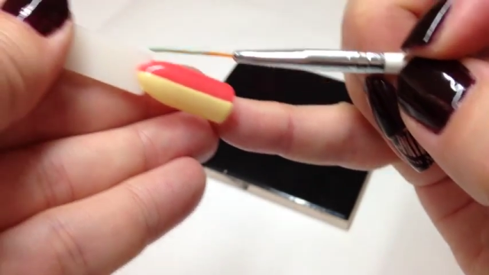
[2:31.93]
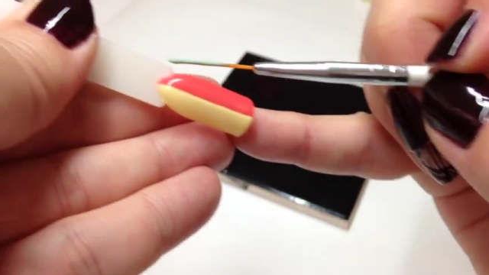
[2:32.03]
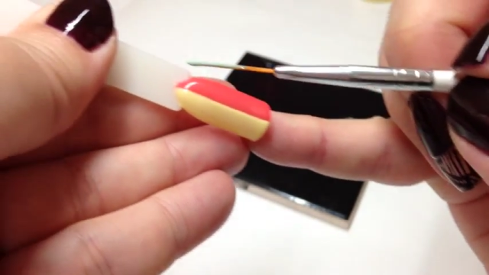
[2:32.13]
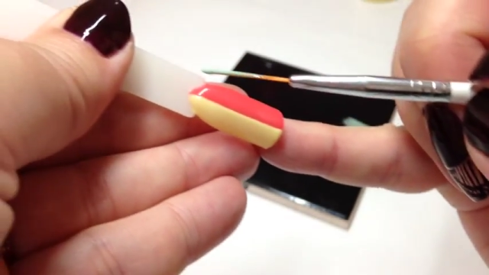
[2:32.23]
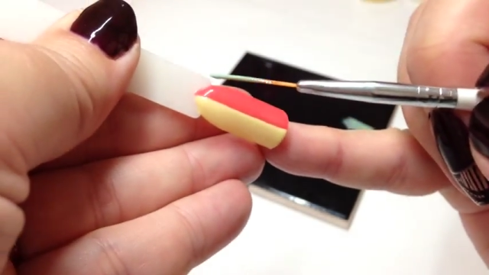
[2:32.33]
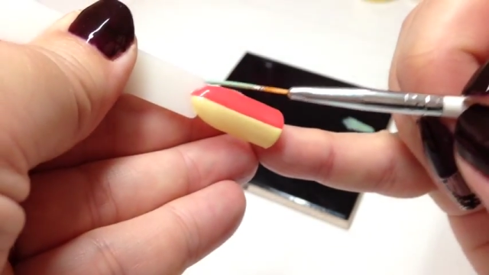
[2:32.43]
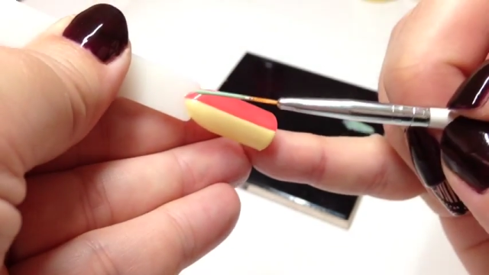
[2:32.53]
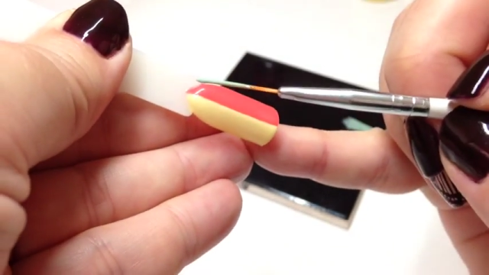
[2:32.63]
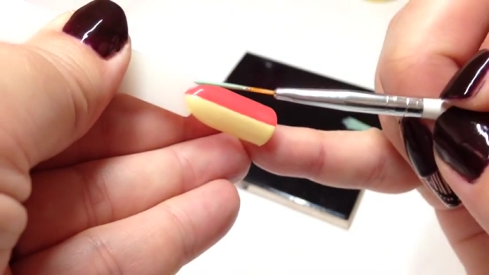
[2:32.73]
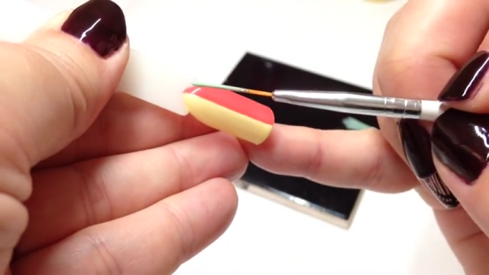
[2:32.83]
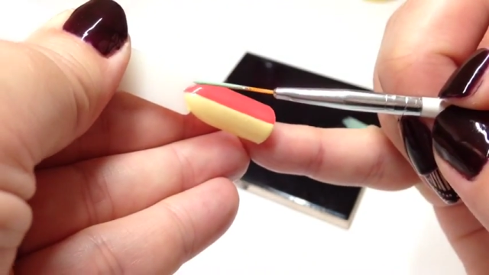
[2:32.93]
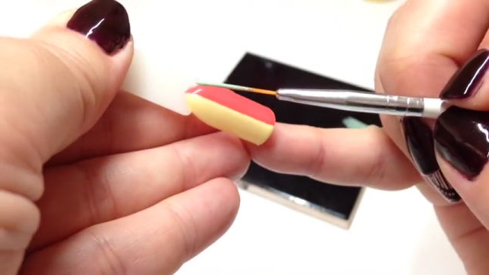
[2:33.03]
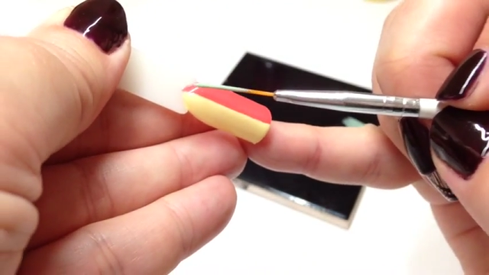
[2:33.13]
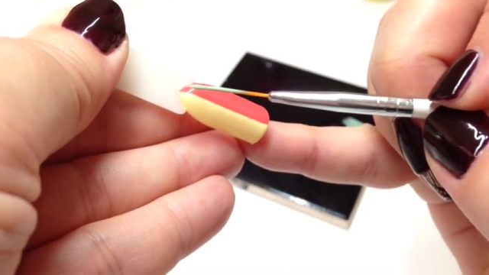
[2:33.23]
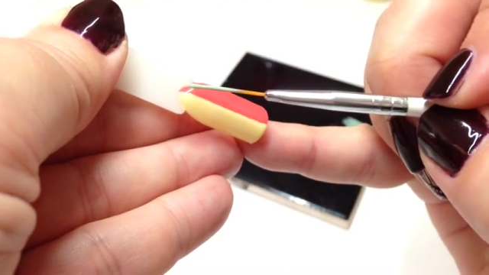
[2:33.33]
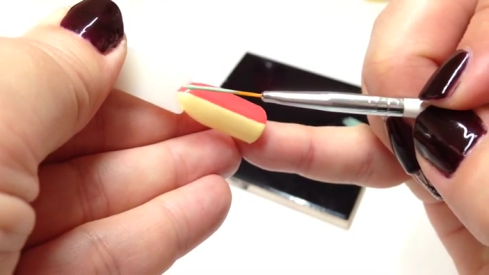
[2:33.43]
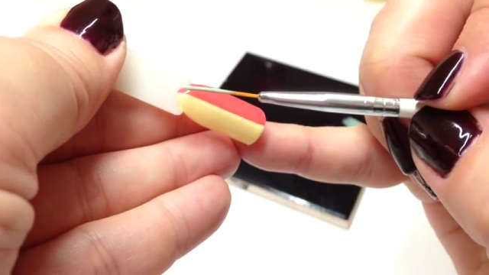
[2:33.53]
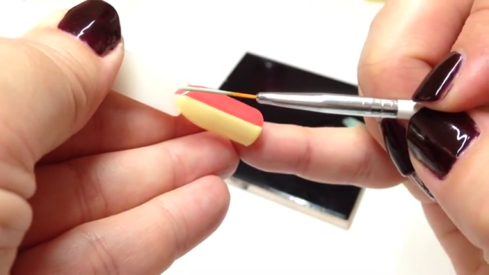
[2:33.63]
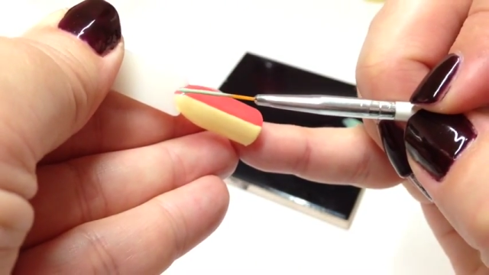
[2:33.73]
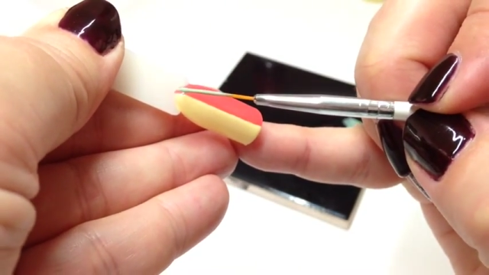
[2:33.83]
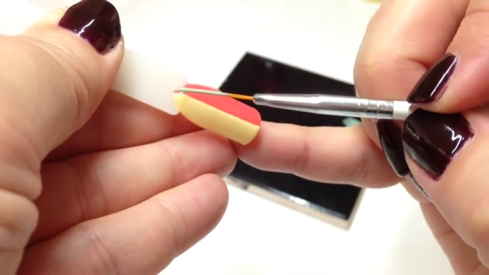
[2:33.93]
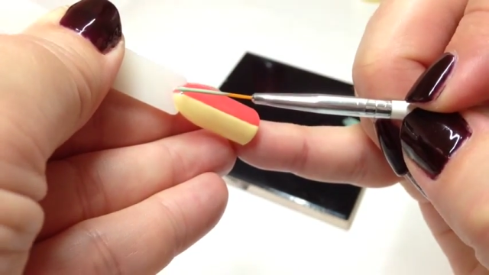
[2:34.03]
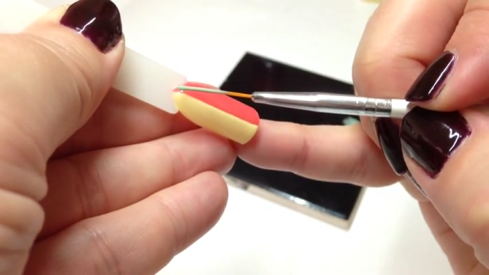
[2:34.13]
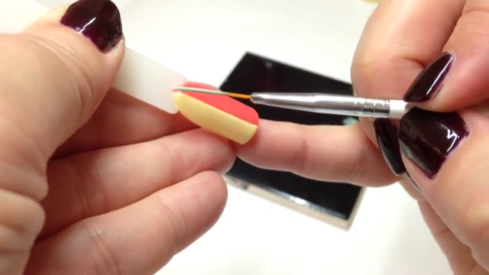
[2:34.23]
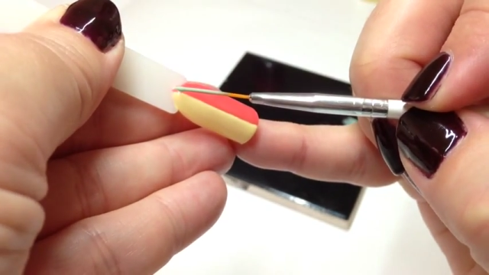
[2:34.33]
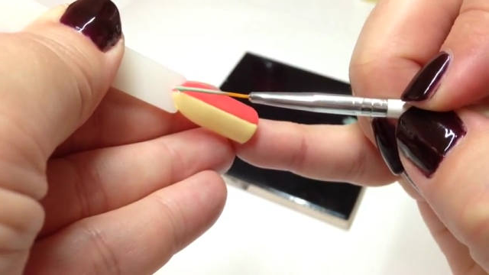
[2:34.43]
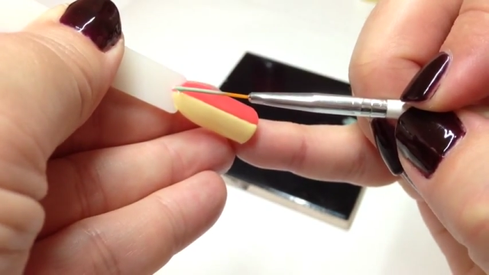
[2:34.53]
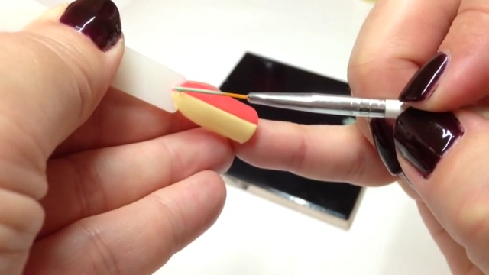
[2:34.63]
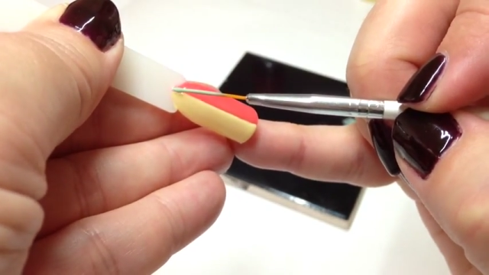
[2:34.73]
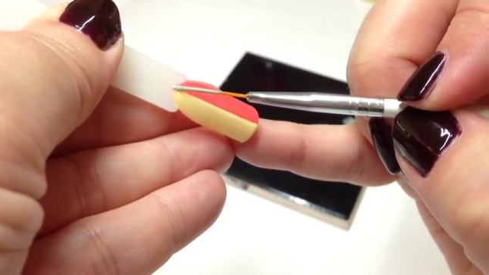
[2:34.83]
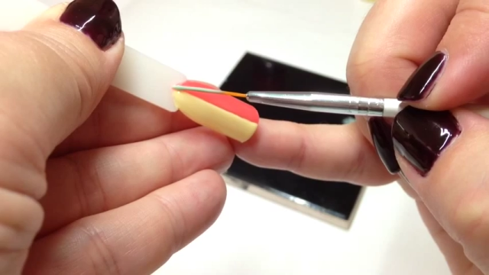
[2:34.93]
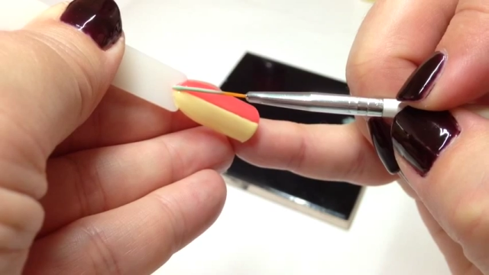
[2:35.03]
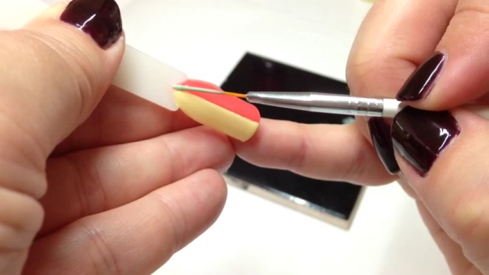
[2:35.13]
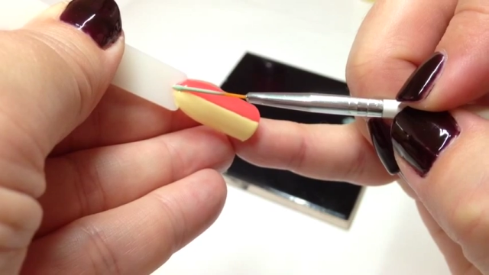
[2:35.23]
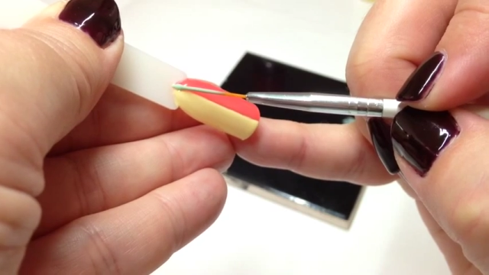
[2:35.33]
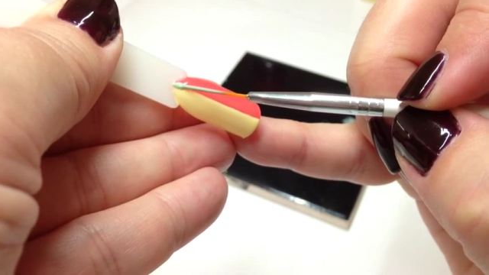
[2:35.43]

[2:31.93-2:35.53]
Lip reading: [unreadable: no face in view]